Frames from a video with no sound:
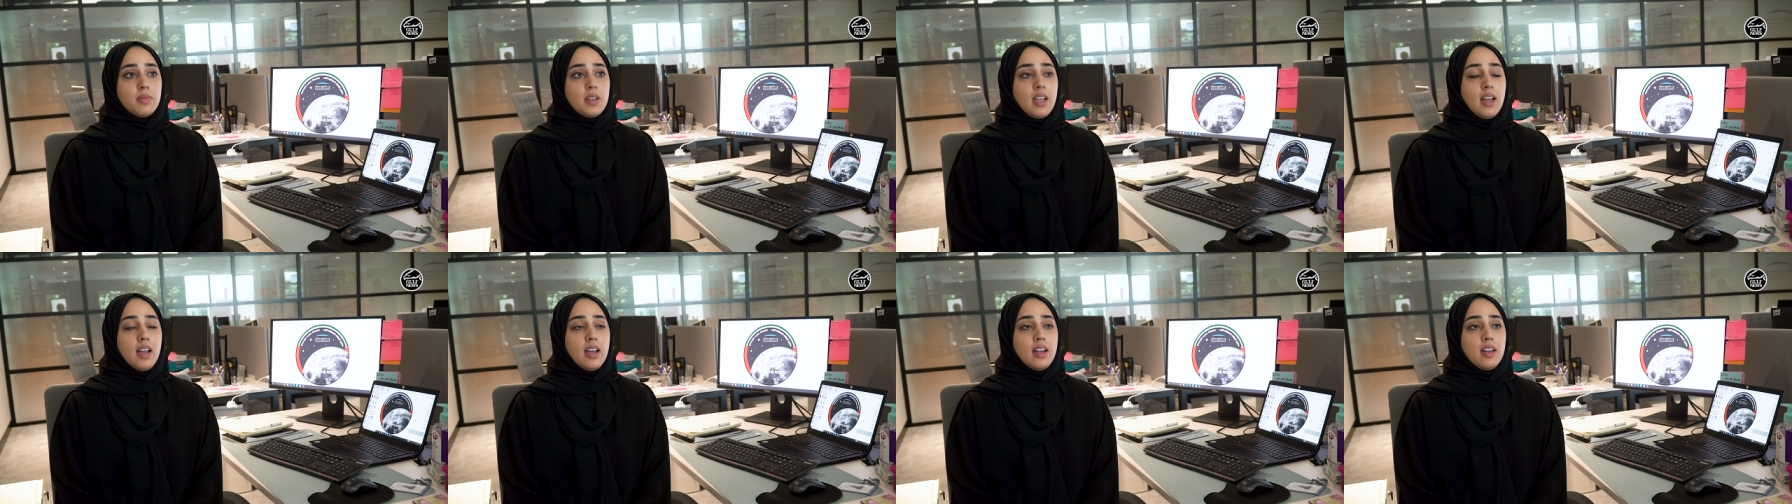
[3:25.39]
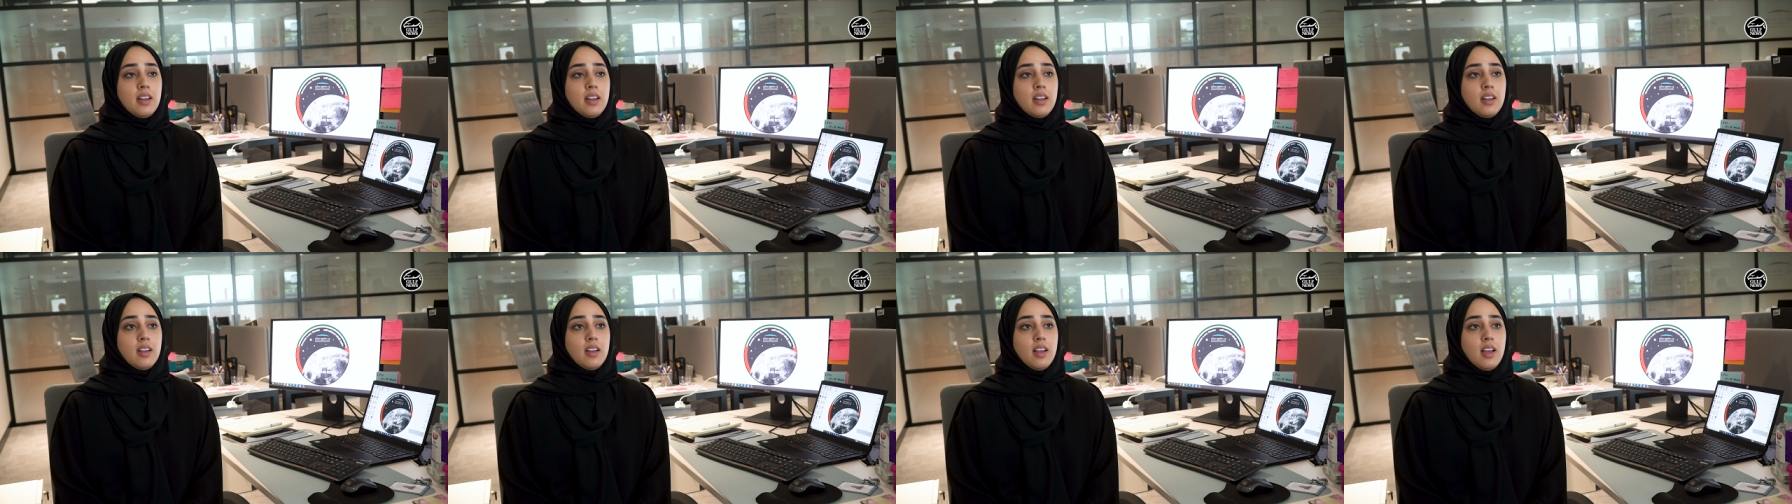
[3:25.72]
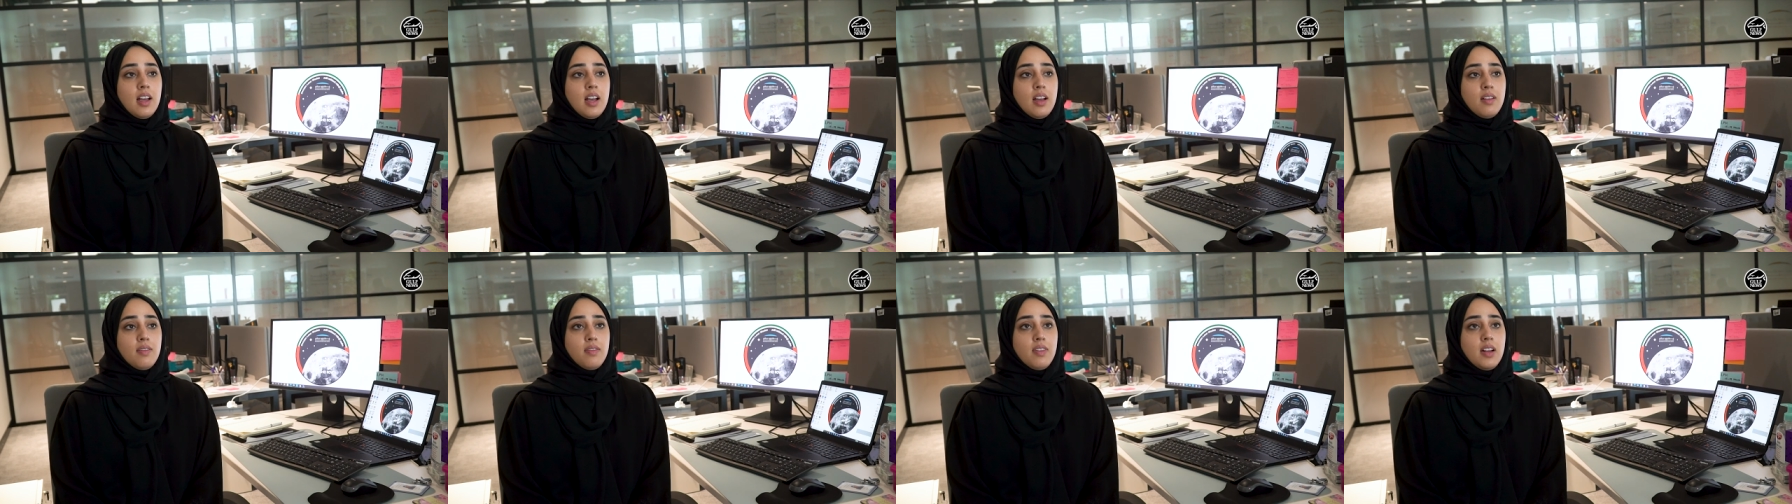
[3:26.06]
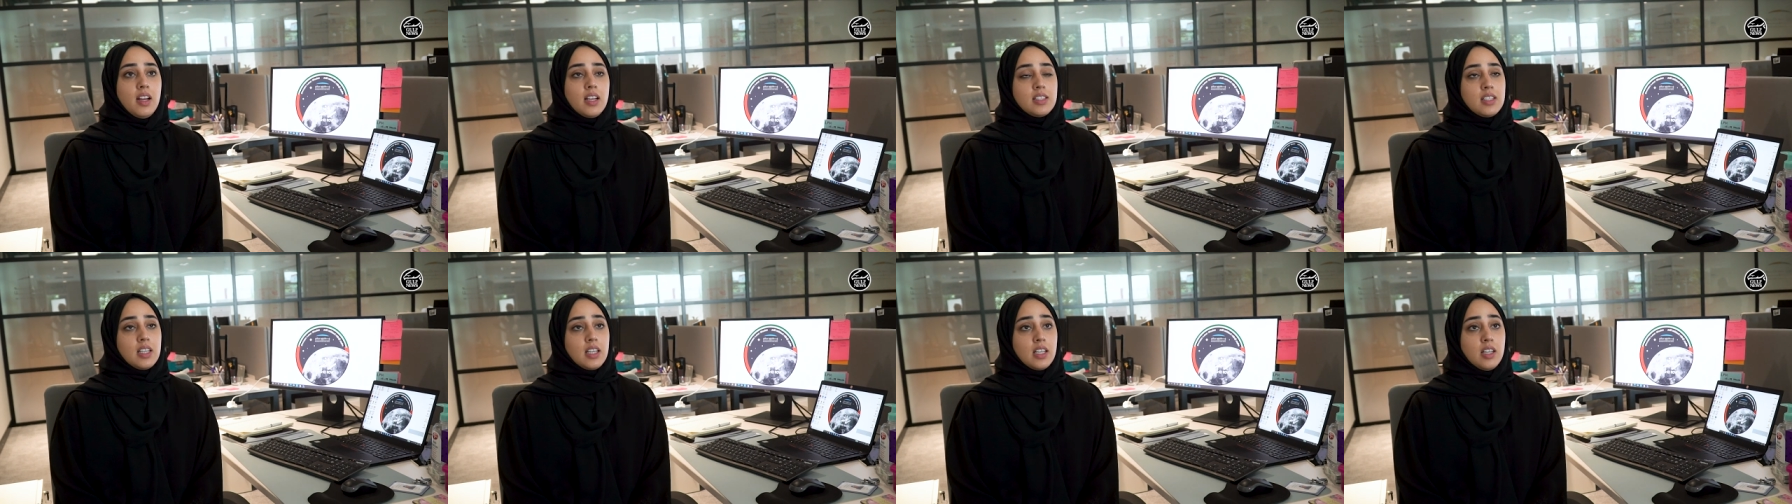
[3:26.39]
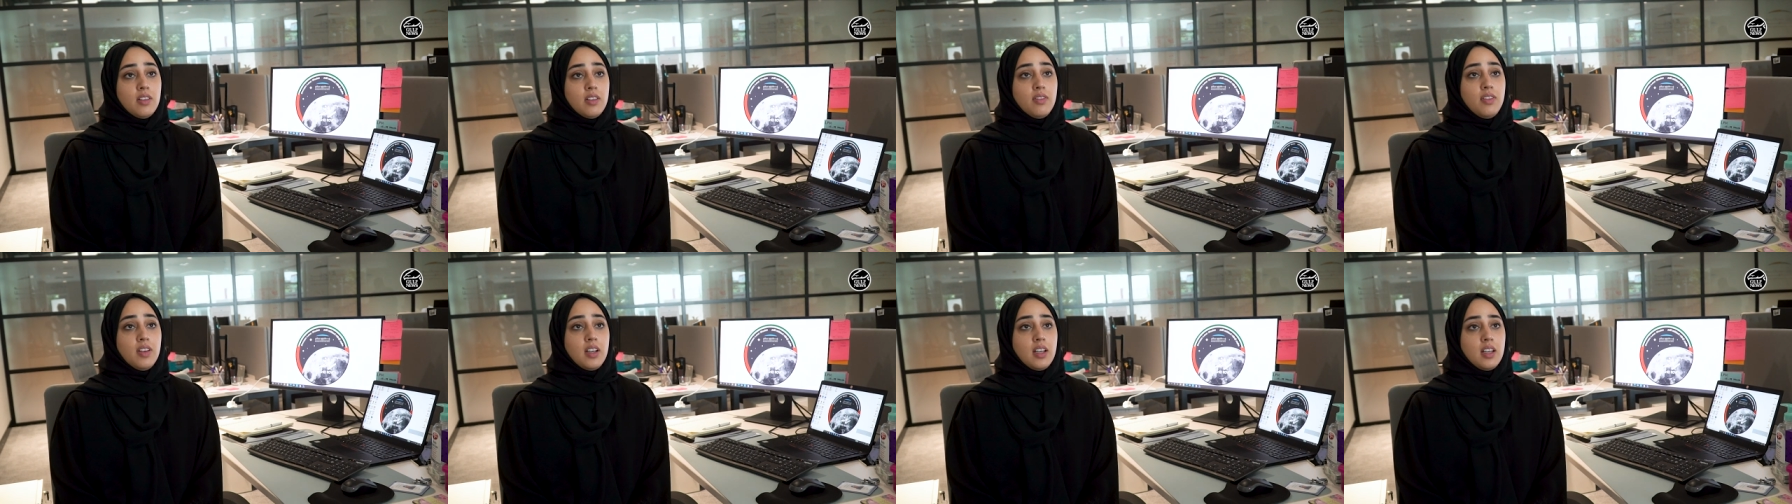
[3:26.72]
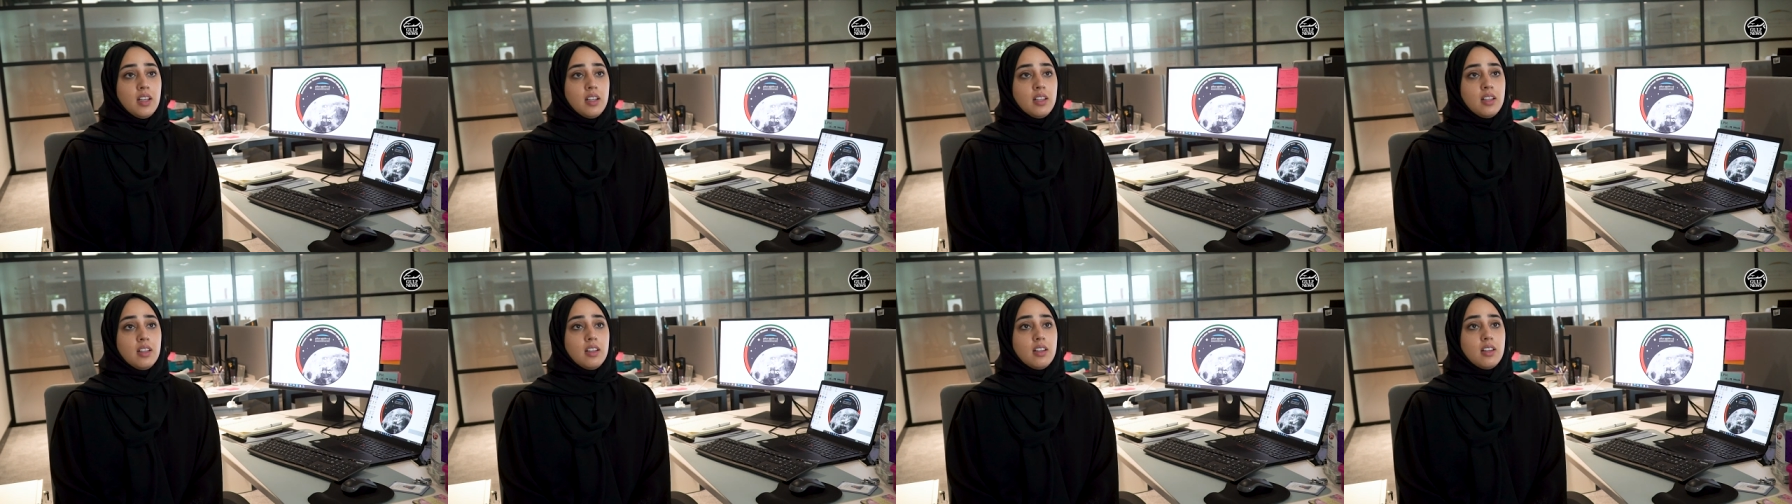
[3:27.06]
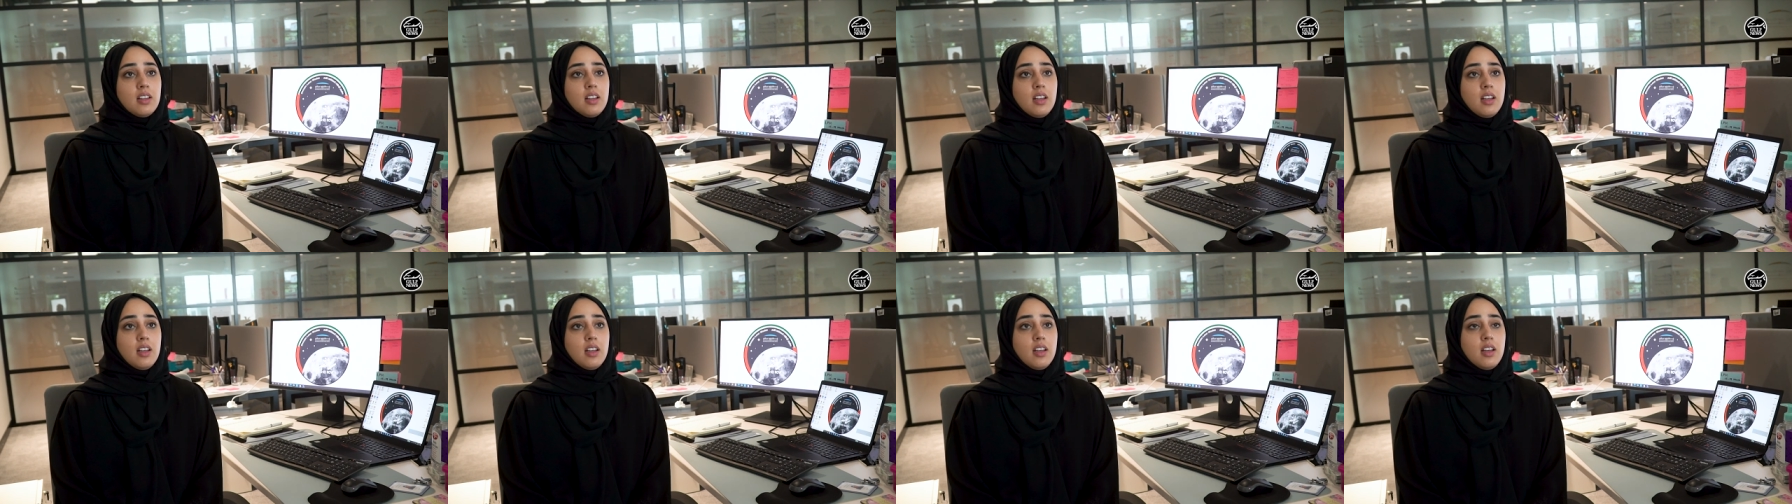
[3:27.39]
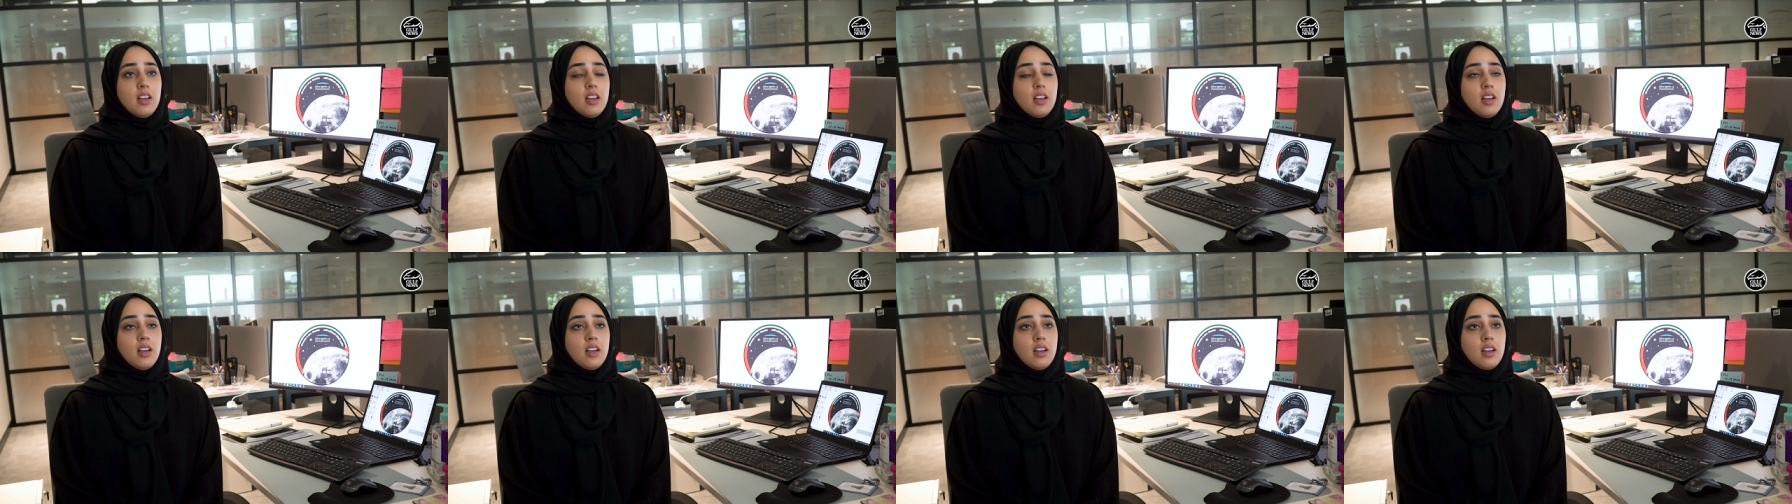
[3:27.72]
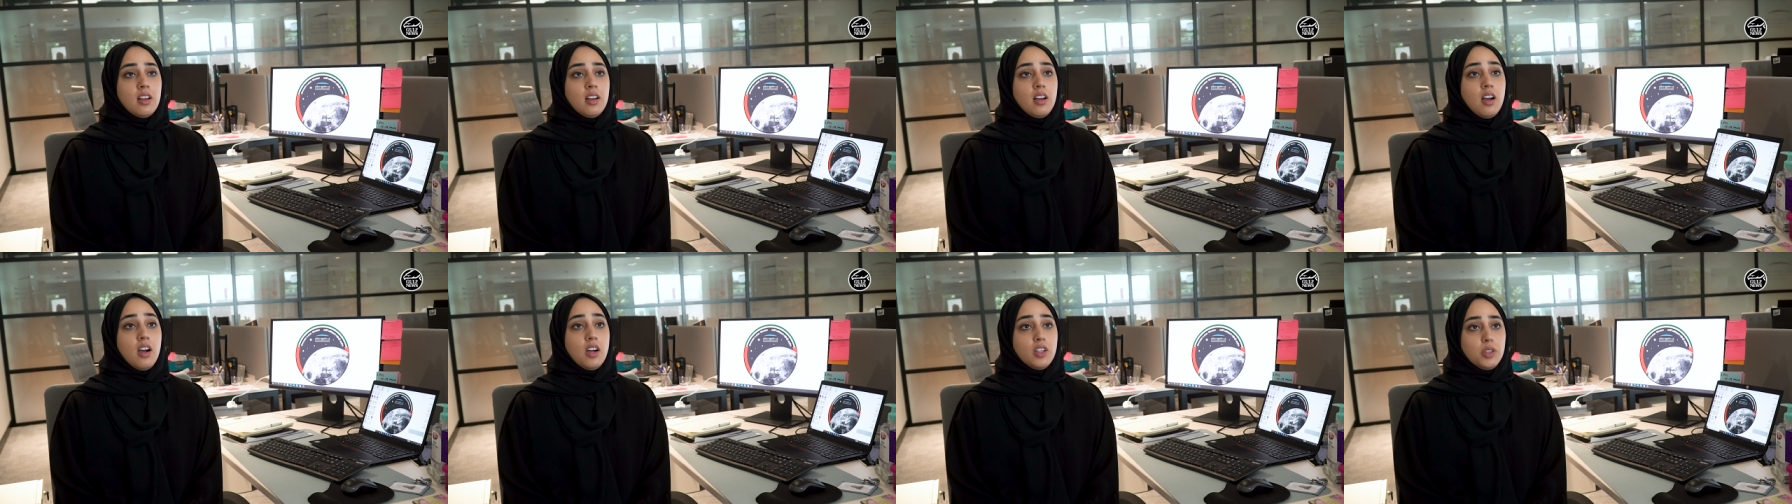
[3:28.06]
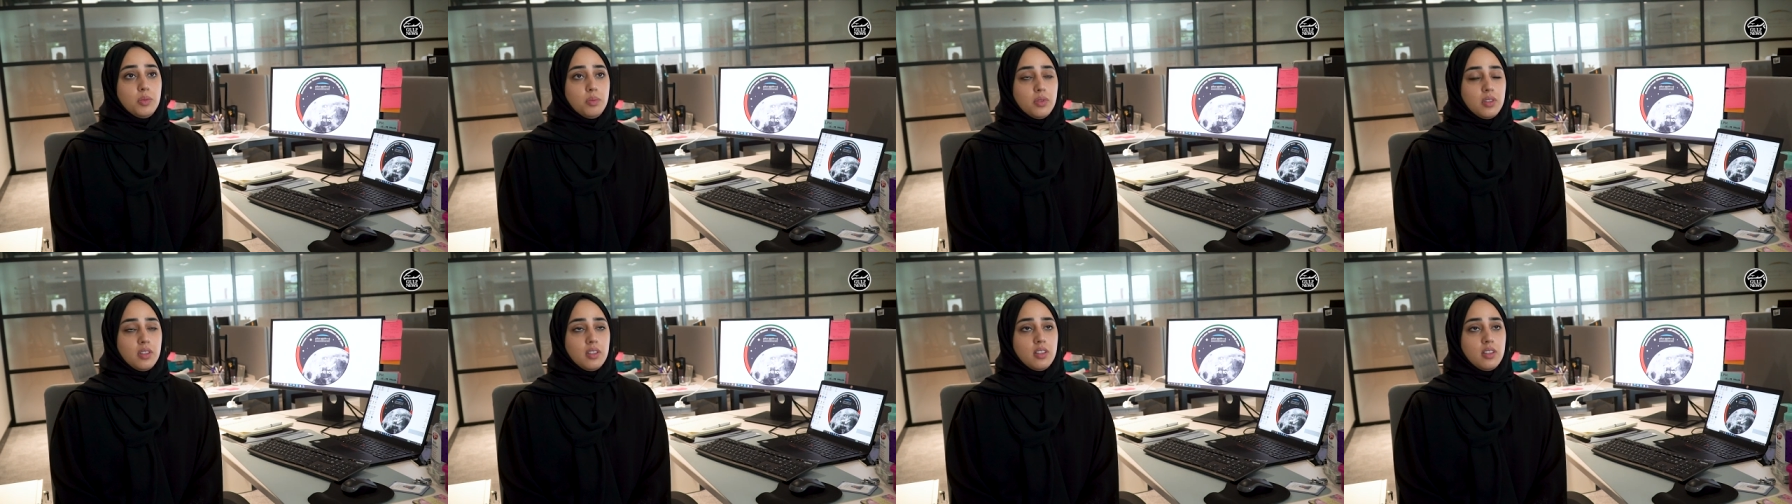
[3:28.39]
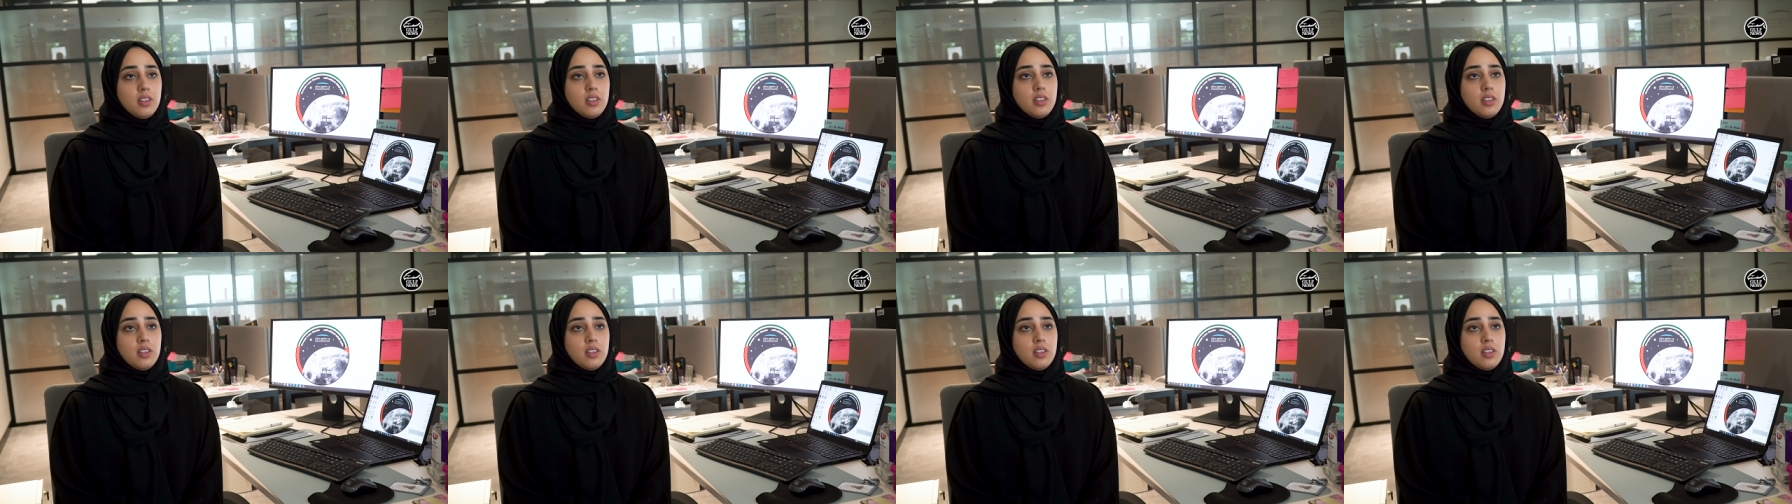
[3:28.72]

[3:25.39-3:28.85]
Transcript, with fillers: can have significant output